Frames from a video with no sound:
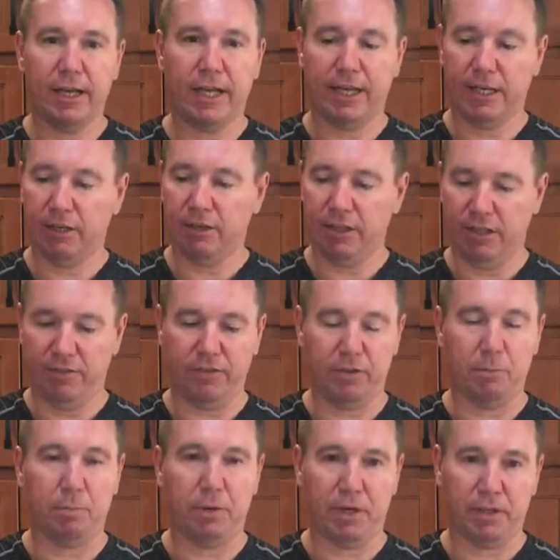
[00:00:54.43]
and I can easily
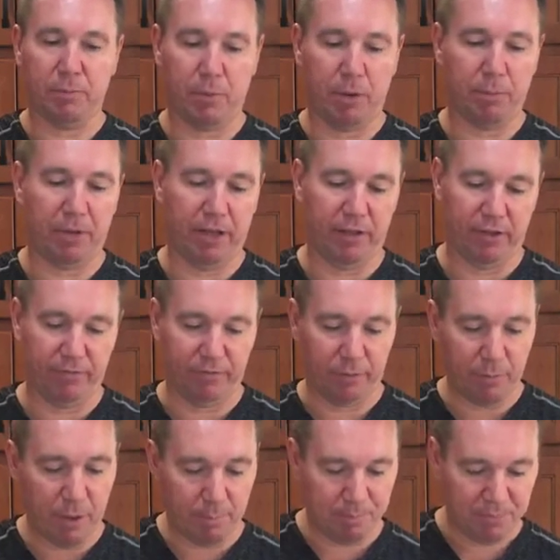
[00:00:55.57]
pick them up and lift them
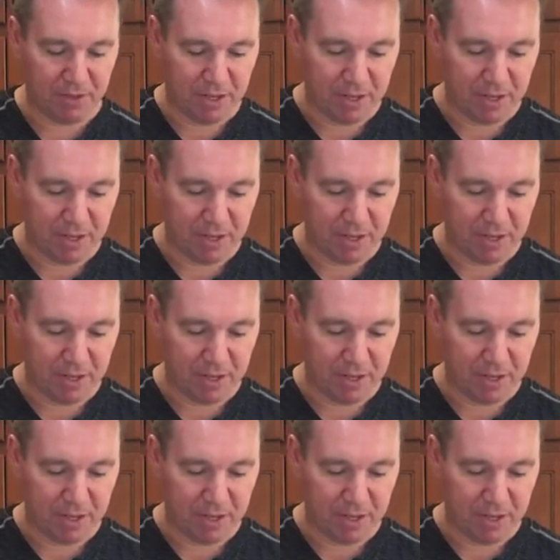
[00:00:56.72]
up.